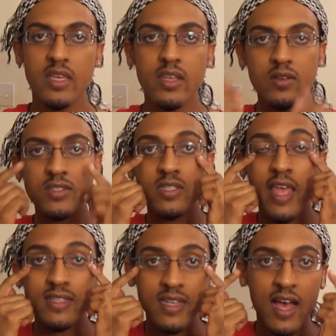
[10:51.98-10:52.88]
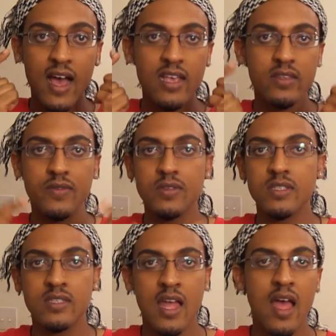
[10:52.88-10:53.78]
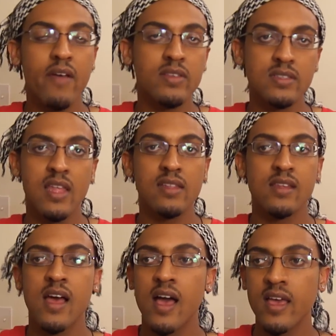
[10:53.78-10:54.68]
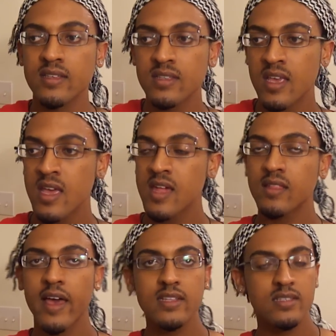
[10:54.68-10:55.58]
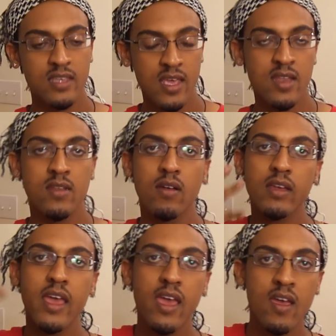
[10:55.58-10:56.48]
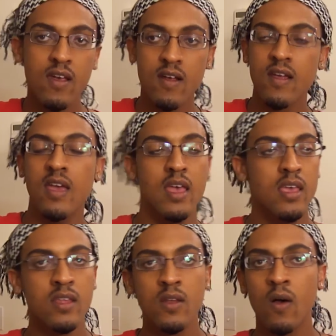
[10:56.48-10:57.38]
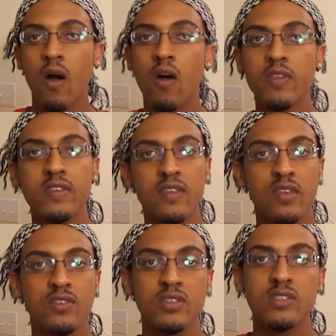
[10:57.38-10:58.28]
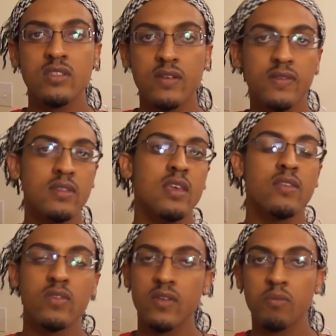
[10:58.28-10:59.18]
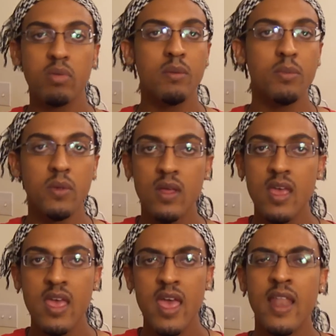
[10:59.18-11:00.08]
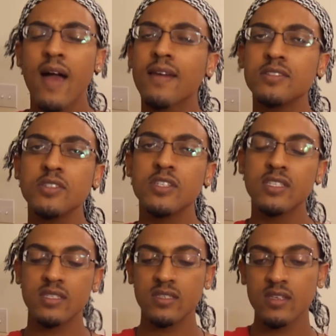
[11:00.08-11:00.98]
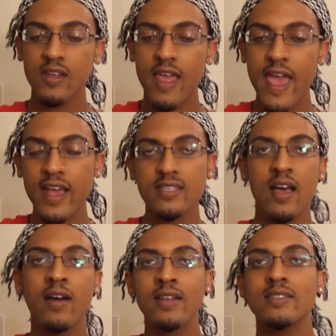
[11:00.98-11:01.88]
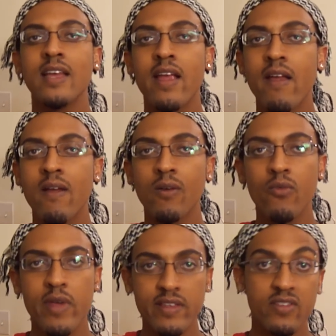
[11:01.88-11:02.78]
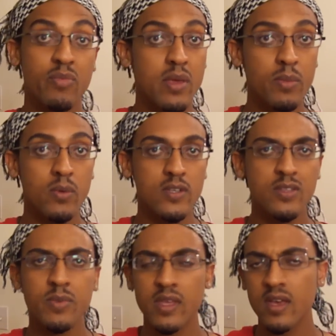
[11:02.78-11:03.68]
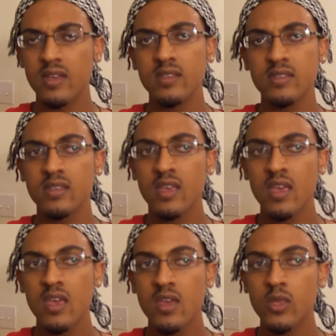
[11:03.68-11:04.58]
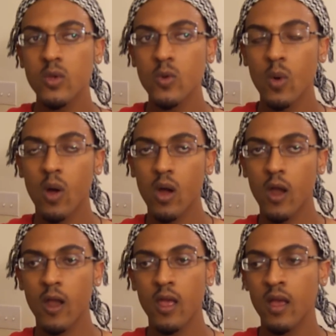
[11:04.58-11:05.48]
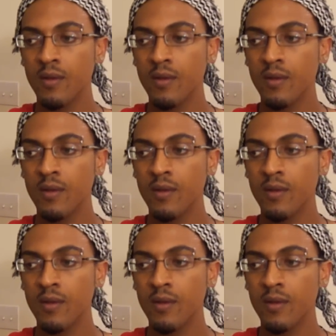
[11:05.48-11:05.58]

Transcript: you know, slanted eyes versus not having slanted eyes, light skin, dark hair, you know, all these things are just different things for different people. And how could you just X out an entire race of people just because you are